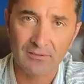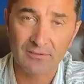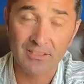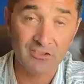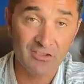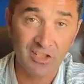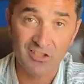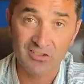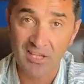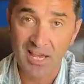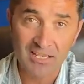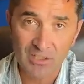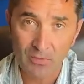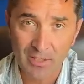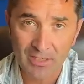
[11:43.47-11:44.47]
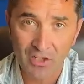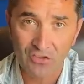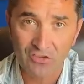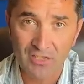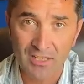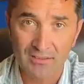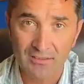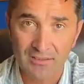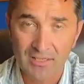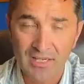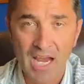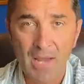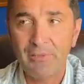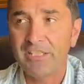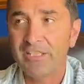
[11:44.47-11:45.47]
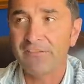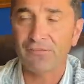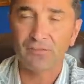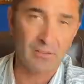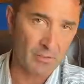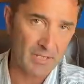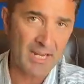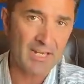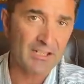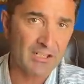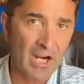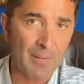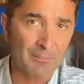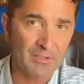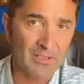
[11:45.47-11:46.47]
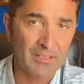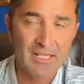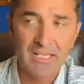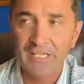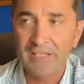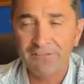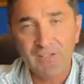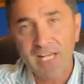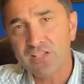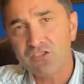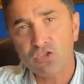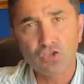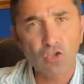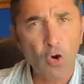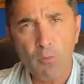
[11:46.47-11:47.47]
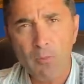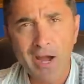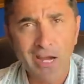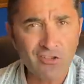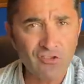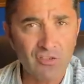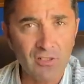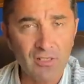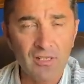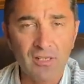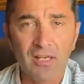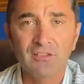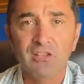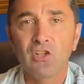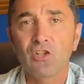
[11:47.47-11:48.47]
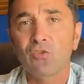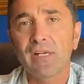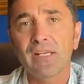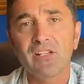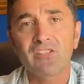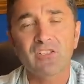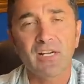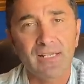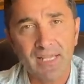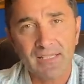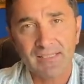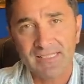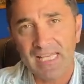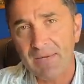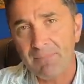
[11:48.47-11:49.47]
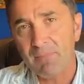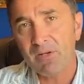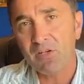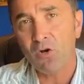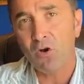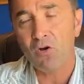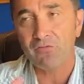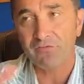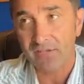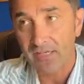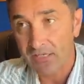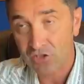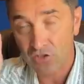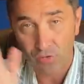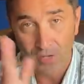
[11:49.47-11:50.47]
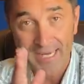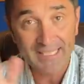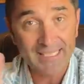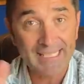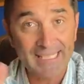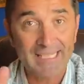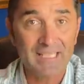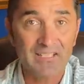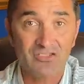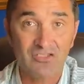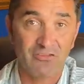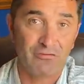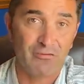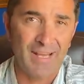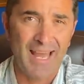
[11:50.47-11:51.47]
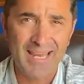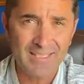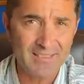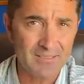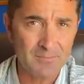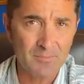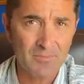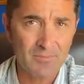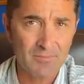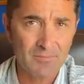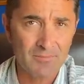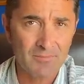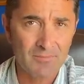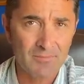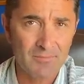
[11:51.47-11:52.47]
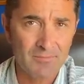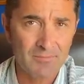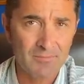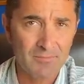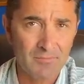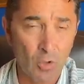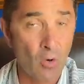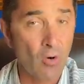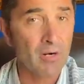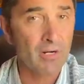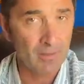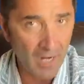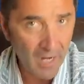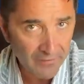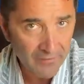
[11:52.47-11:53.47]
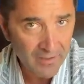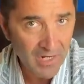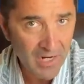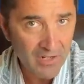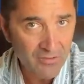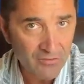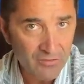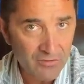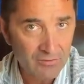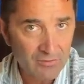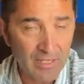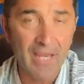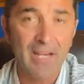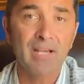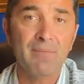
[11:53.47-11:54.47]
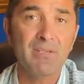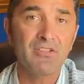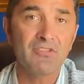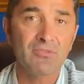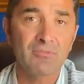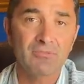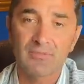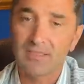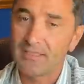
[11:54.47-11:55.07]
That's exactly what I said. I mean, he, or helicopter. He flies so much and the Ukrainians are not capable of tracking his flights or other guys, enemies.